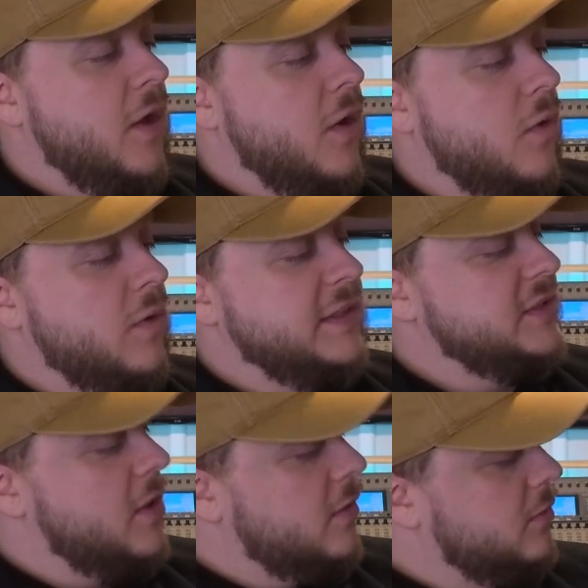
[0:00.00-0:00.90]
on its
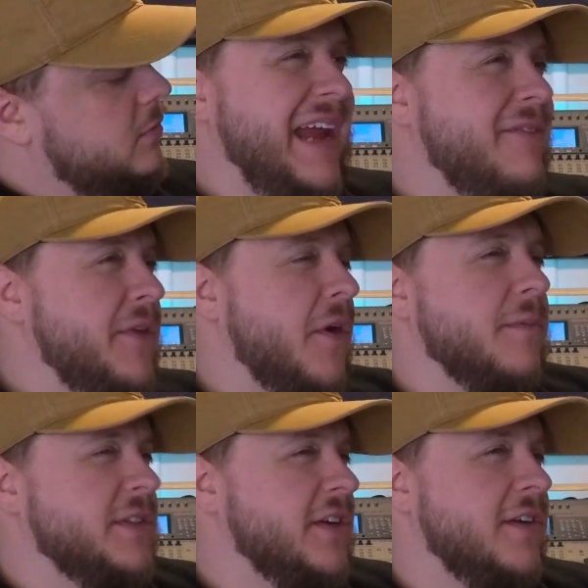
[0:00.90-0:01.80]
own. Even though I'm
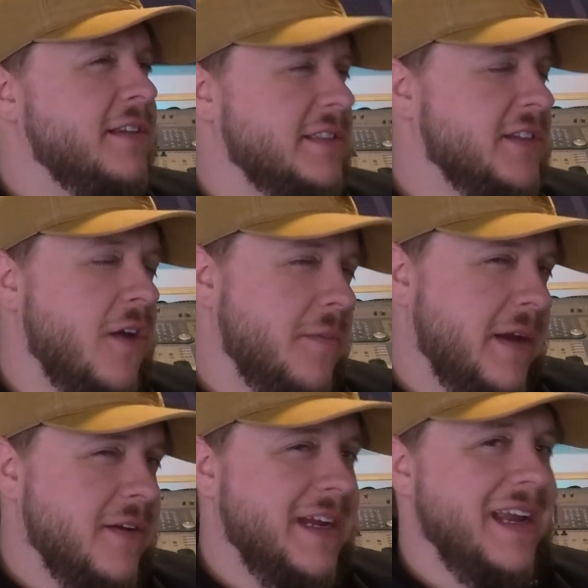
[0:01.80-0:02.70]
returning the
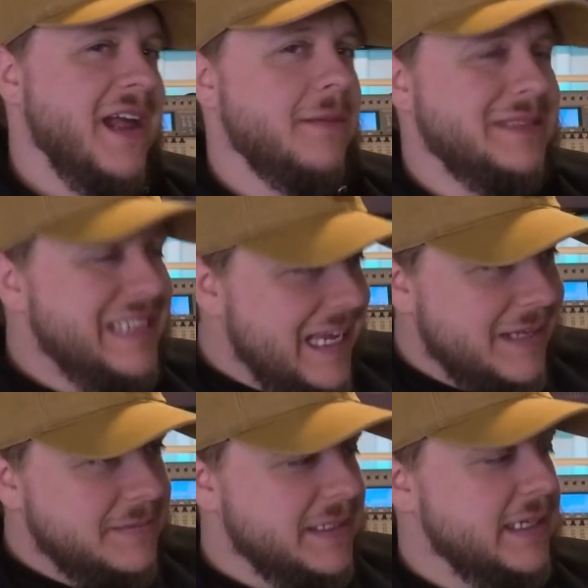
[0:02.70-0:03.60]
Songmaker Kit, I'm
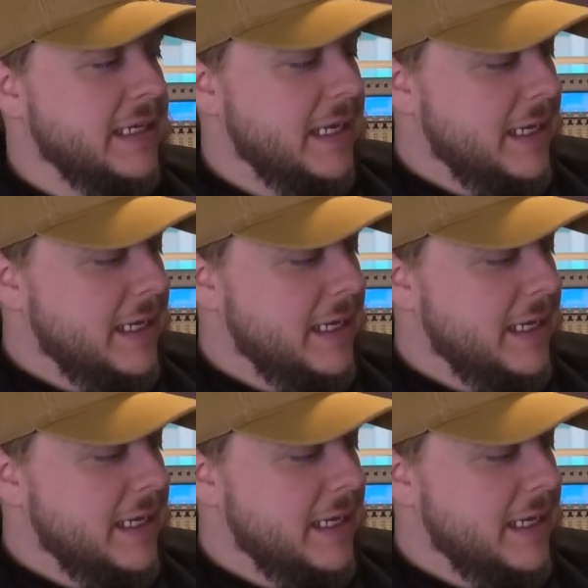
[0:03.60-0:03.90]
tempted